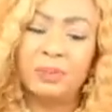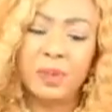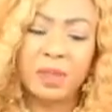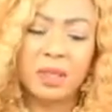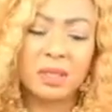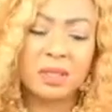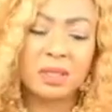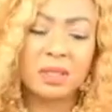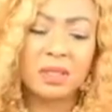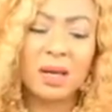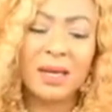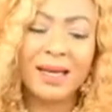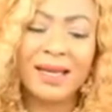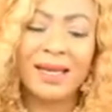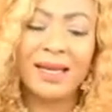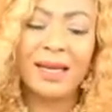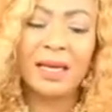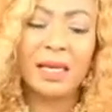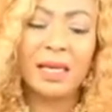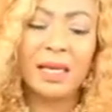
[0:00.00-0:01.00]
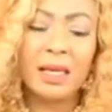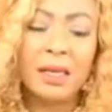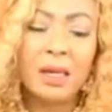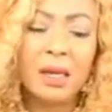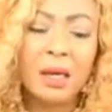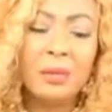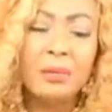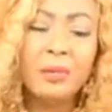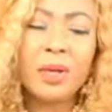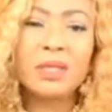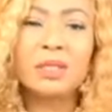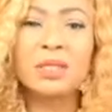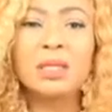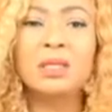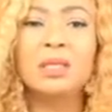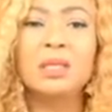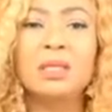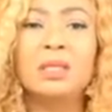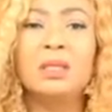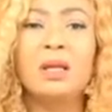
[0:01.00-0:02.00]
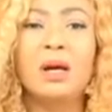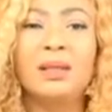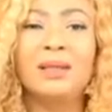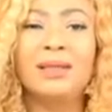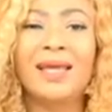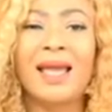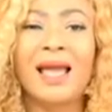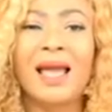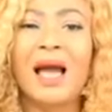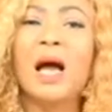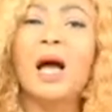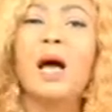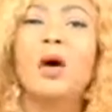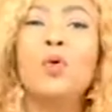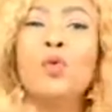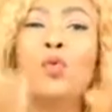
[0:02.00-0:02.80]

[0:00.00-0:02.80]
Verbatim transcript: because suddenly Moses is not there.